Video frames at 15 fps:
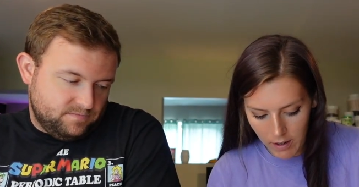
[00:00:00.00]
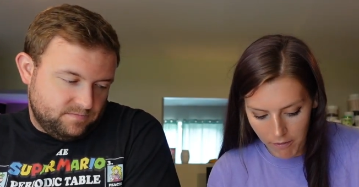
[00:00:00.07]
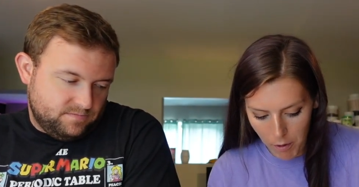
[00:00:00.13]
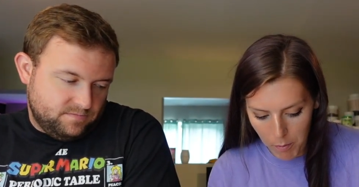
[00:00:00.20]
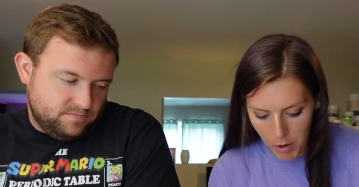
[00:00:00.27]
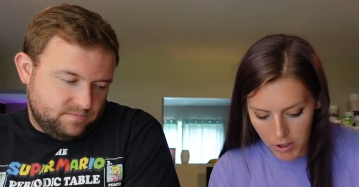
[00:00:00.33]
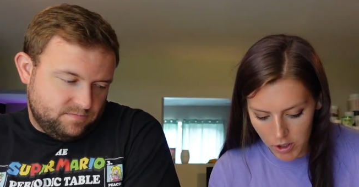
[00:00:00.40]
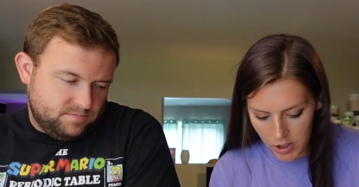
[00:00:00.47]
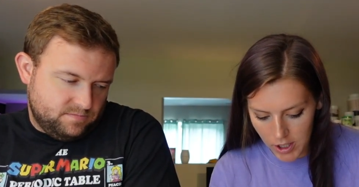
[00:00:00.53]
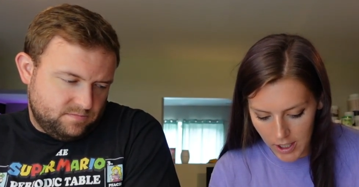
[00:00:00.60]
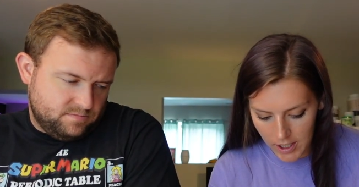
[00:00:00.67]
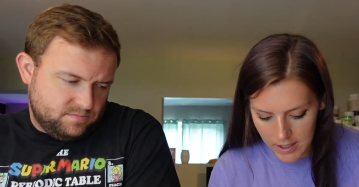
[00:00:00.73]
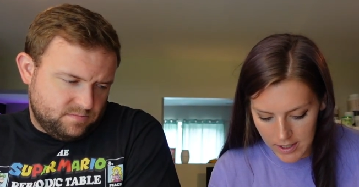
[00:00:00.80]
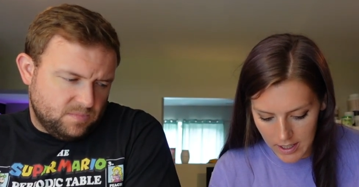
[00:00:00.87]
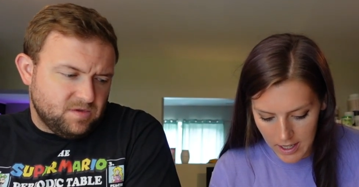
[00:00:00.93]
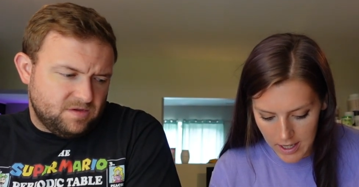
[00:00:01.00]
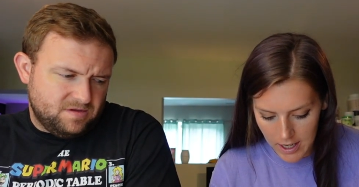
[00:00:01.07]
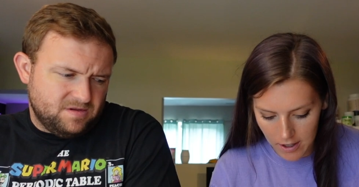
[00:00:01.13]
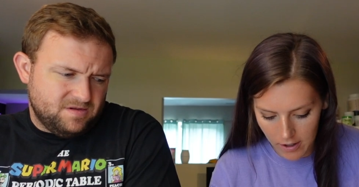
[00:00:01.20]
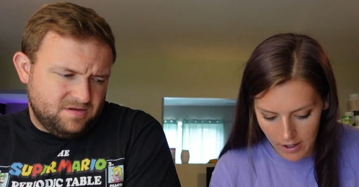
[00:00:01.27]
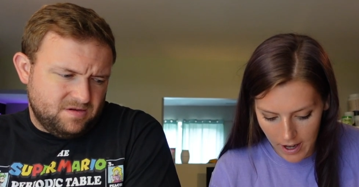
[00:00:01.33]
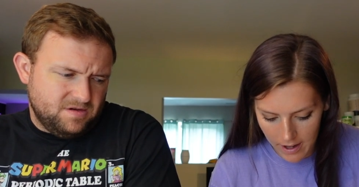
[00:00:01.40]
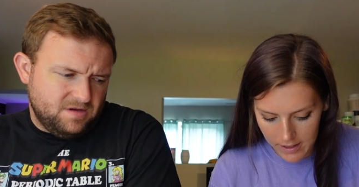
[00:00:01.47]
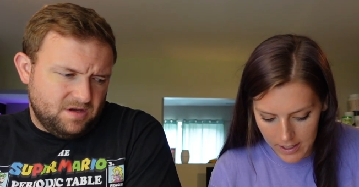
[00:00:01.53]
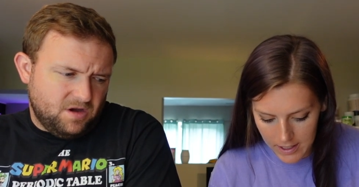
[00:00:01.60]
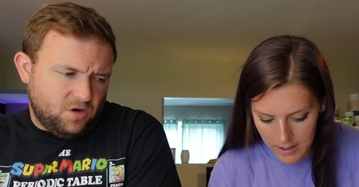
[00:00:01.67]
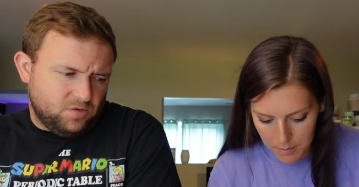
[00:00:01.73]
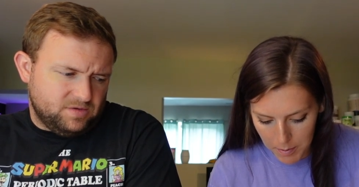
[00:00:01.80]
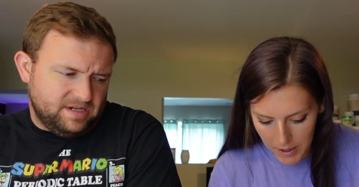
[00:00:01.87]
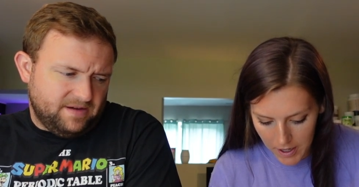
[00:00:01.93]
Speaker 1: if you brought just like Ezekiel and had these
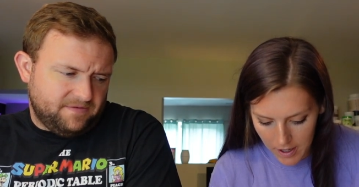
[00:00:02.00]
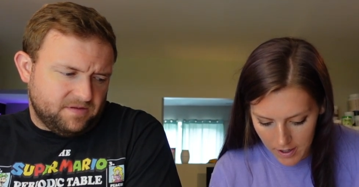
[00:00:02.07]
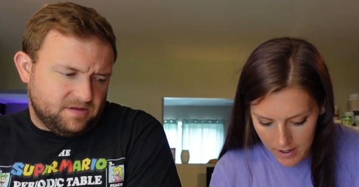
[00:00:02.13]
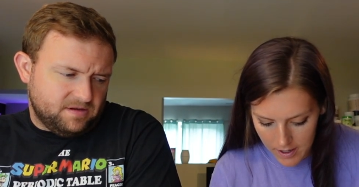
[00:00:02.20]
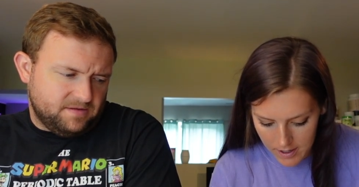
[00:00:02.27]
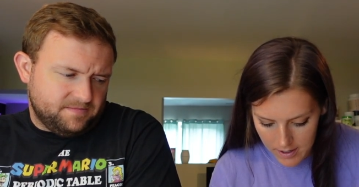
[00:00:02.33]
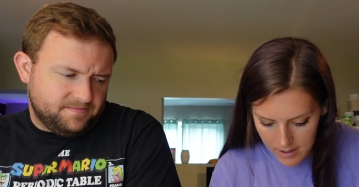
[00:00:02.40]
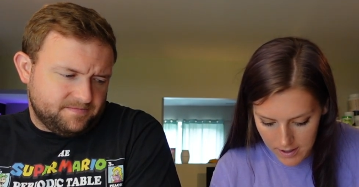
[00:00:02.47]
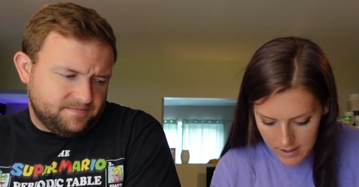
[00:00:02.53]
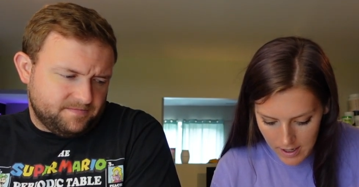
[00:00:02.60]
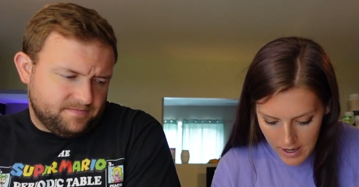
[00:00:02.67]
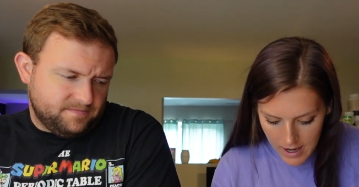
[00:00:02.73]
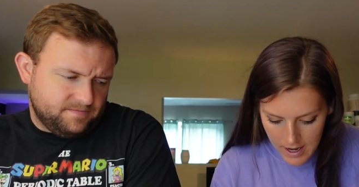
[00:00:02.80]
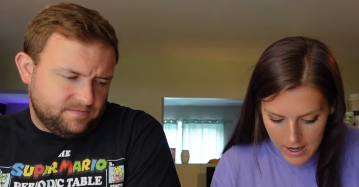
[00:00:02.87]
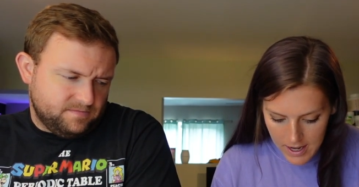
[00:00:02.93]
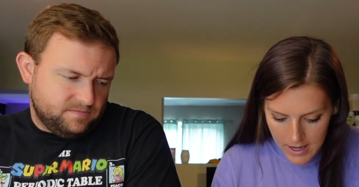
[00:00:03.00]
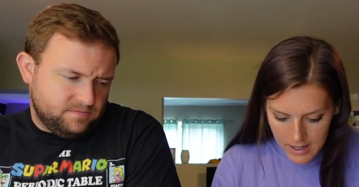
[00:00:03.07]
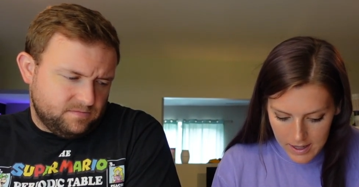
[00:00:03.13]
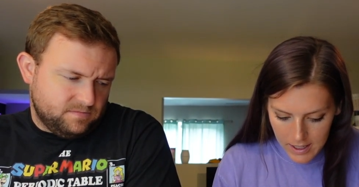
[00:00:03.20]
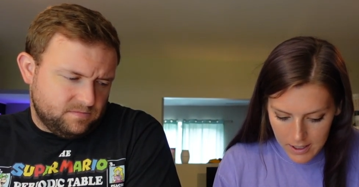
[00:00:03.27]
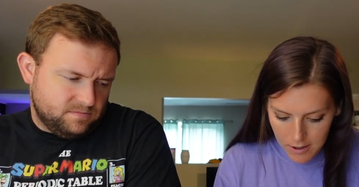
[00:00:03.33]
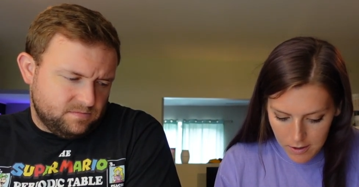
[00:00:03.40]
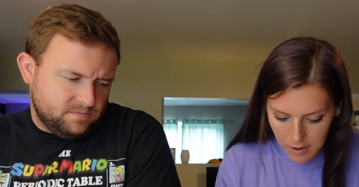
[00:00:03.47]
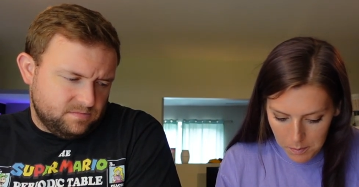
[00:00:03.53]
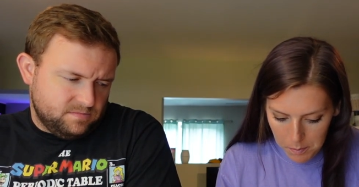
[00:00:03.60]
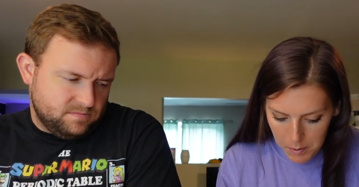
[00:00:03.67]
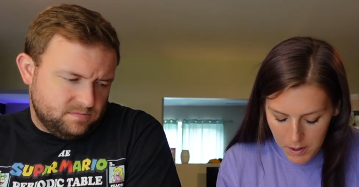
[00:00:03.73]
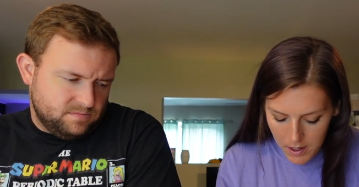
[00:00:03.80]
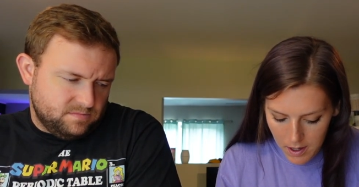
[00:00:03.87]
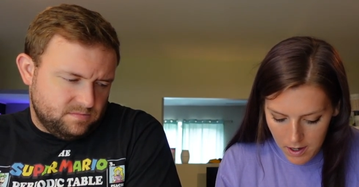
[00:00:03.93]
oh, because definitely. they do look
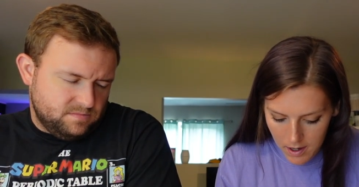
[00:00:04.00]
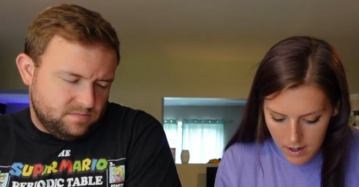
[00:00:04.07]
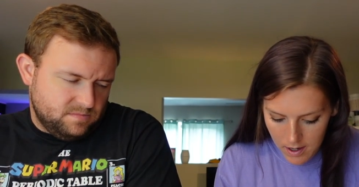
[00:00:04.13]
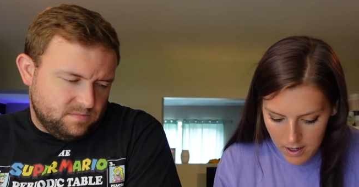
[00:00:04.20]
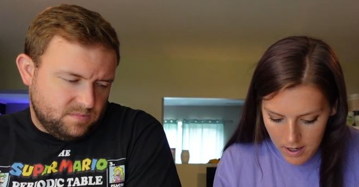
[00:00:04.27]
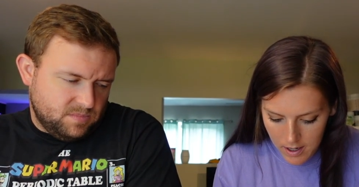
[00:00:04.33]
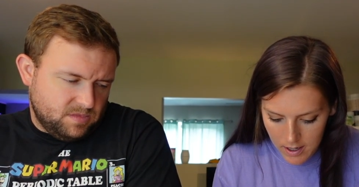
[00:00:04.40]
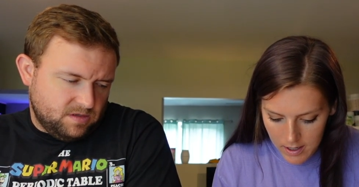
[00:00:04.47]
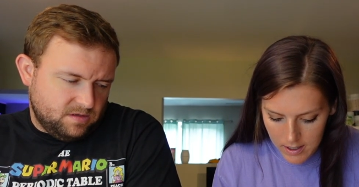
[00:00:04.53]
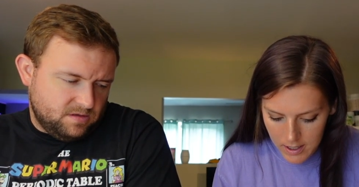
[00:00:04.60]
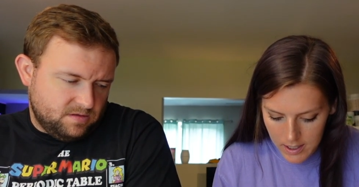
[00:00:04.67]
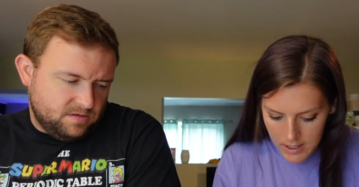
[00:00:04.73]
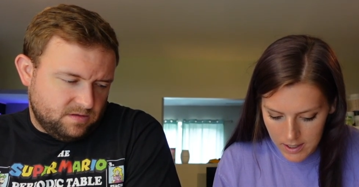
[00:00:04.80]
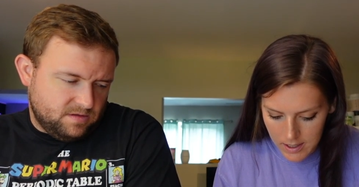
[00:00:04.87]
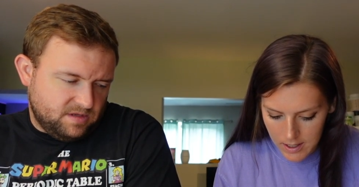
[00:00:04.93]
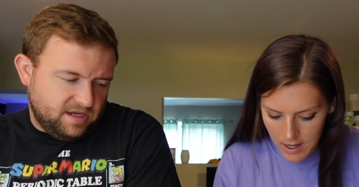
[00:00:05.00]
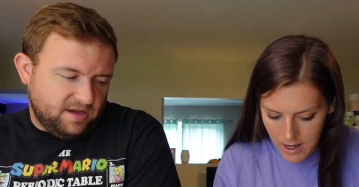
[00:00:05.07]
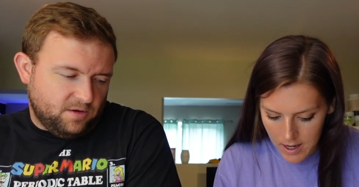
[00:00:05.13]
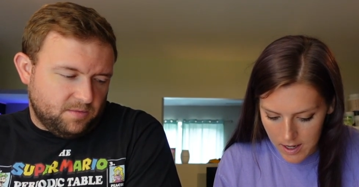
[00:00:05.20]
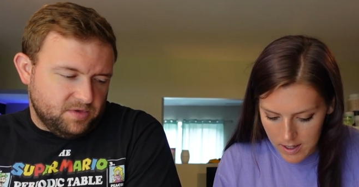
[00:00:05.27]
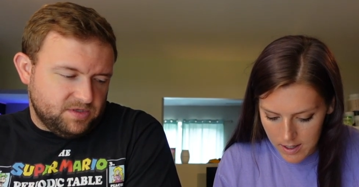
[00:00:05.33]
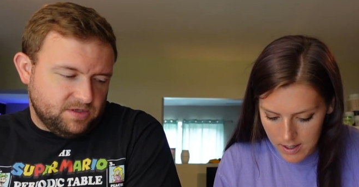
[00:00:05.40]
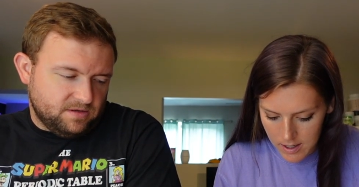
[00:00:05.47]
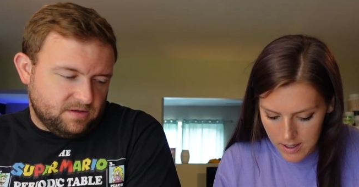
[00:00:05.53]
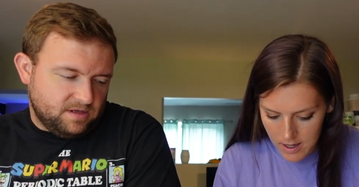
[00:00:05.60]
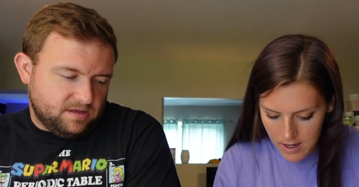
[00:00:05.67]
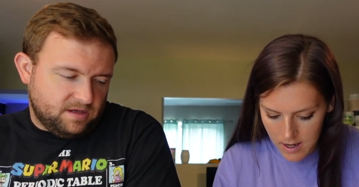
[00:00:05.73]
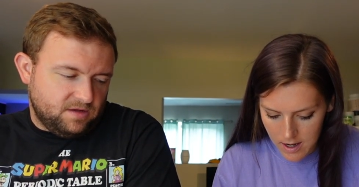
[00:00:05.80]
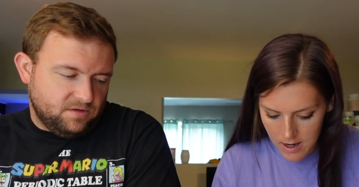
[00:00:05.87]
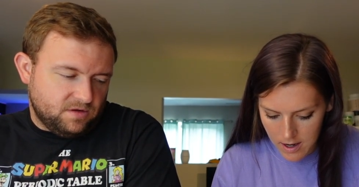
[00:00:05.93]
pretty decent size. They almost look
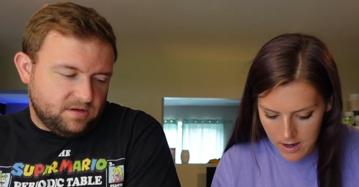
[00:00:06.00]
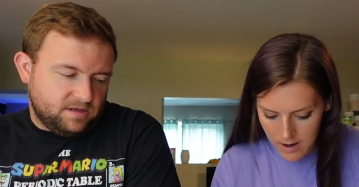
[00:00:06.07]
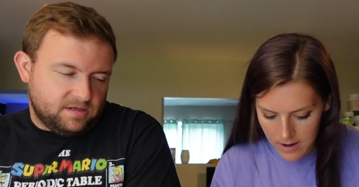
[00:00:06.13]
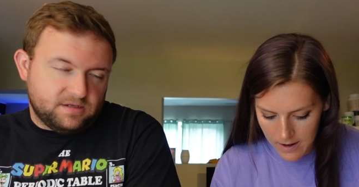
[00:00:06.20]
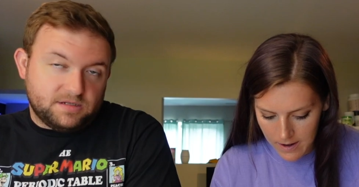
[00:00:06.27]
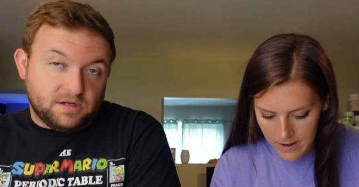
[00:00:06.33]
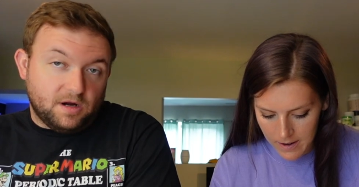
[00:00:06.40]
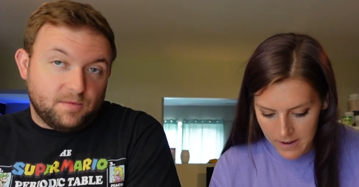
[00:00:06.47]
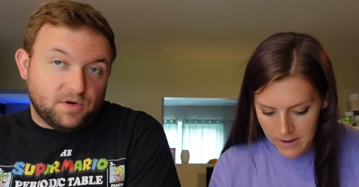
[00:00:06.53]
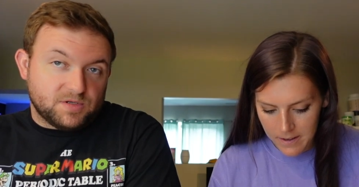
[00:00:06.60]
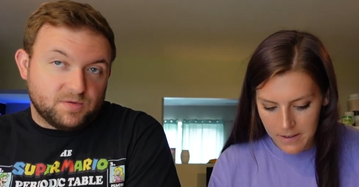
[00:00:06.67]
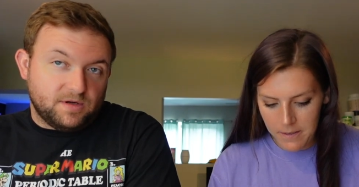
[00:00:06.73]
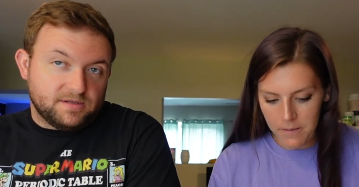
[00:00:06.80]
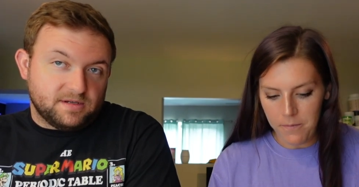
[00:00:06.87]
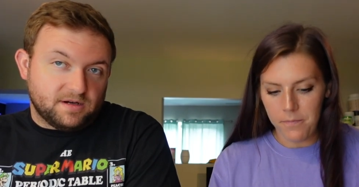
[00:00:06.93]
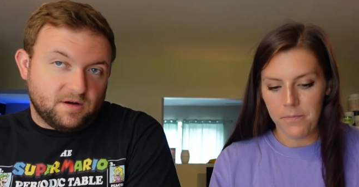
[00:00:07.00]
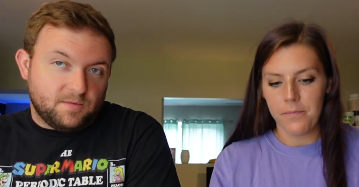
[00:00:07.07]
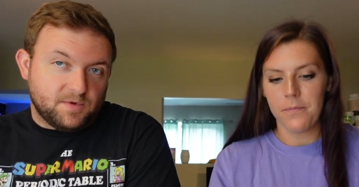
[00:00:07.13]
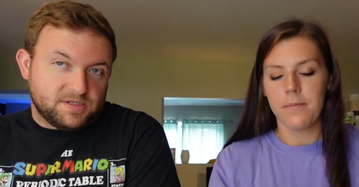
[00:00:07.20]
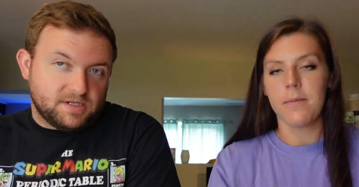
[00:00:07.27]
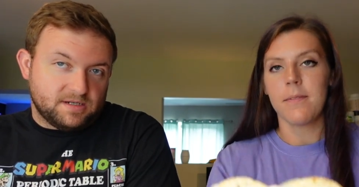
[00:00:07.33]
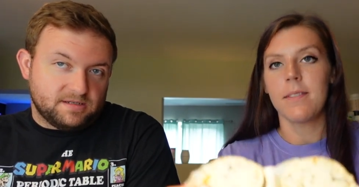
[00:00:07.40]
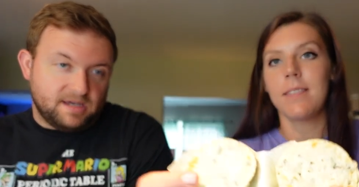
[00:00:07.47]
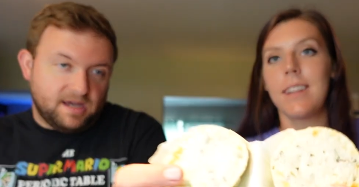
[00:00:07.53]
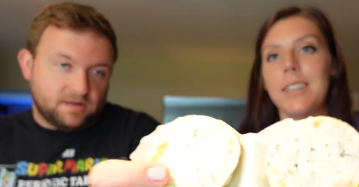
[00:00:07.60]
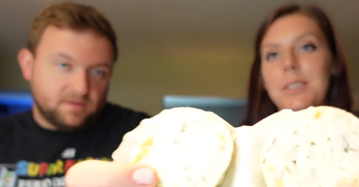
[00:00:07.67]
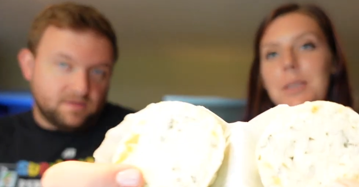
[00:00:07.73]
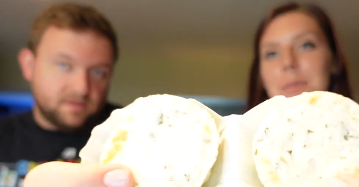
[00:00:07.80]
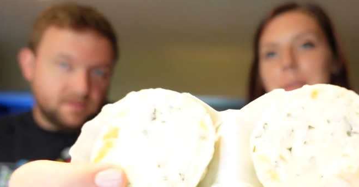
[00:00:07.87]
like
Speaker 2: they look like the Starbucks ones, like almost exactly. That's what